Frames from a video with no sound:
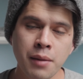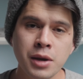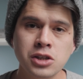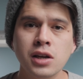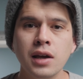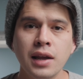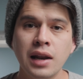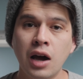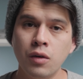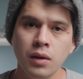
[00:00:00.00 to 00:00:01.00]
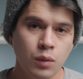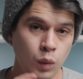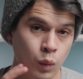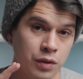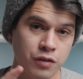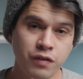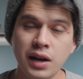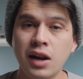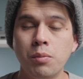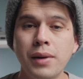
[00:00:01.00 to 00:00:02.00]
image. Now we want
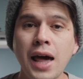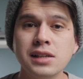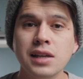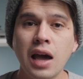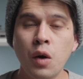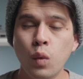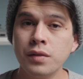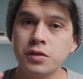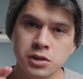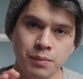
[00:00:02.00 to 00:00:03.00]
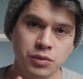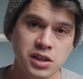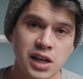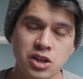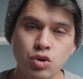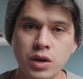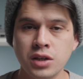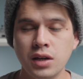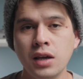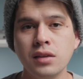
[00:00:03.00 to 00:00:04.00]
faded out blacks and we want some
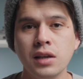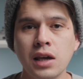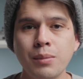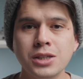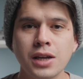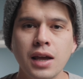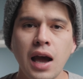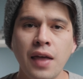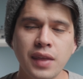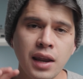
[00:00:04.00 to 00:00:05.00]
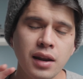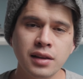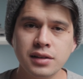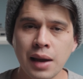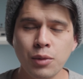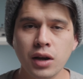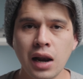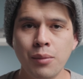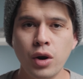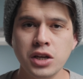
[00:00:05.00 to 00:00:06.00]
desaturation in the image, and then in camera
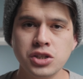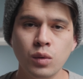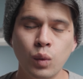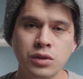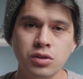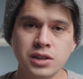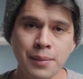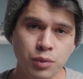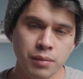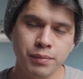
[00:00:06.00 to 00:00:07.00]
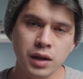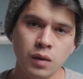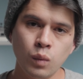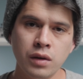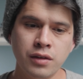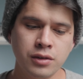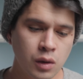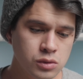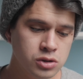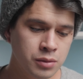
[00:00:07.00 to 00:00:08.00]
calibration we want to tamper a bit with the
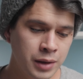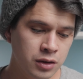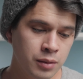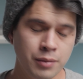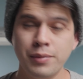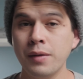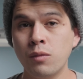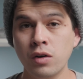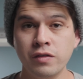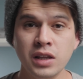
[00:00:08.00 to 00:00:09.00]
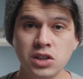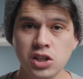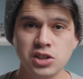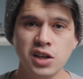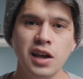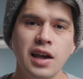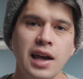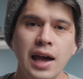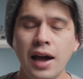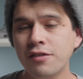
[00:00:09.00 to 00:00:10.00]
tones to make them a bit more vintage.
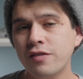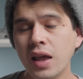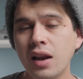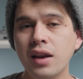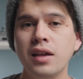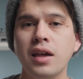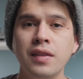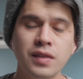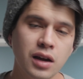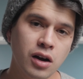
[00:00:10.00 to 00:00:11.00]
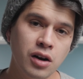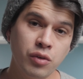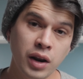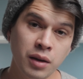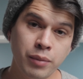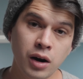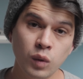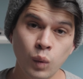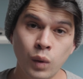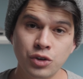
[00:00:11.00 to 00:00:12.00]
And finally, in the color grading
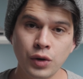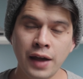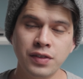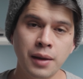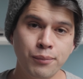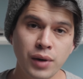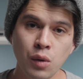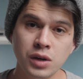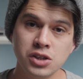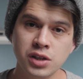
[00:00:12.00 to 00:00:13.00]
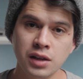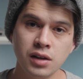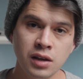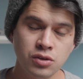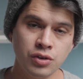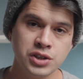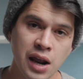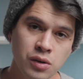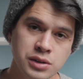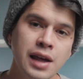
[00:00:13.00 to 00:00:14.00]
part, we want to add that brownish tint into the
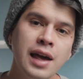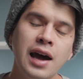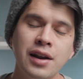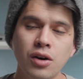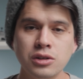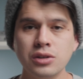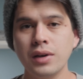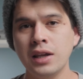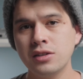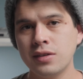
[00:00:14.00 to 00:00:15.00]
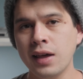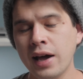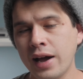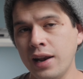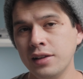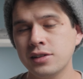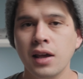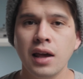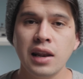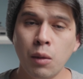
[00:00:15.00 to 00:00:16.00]
shadows and also into the highlights.
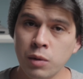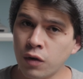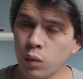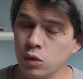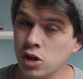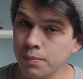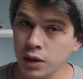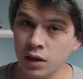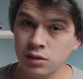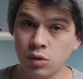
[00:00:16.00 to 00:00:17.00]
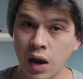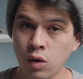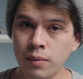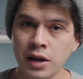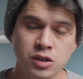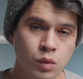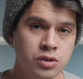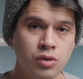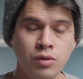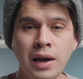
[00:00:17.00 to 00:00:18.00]
Now, before we jump into Lightroom, I just
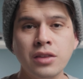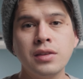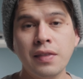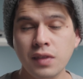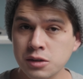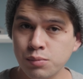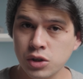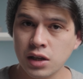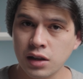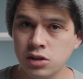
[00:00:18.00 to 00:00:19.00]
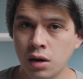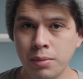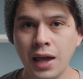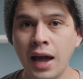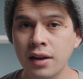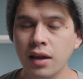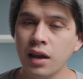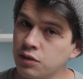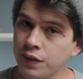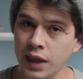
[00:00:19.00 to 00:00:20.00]
want to remind you that this preset is going to be added
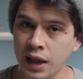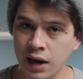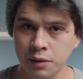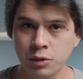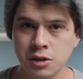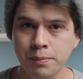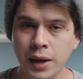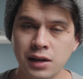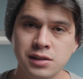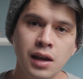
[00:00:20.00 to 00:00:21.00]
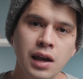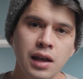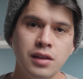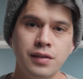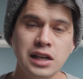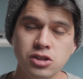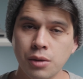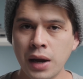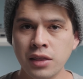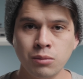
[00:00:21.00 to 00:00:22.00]
into the AI preset packs, the
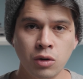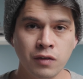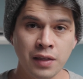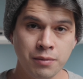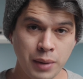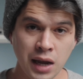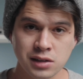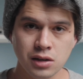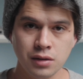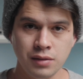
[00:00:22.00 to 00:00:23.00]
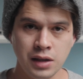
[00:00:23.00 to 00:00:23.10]
desktop and the mobile packs.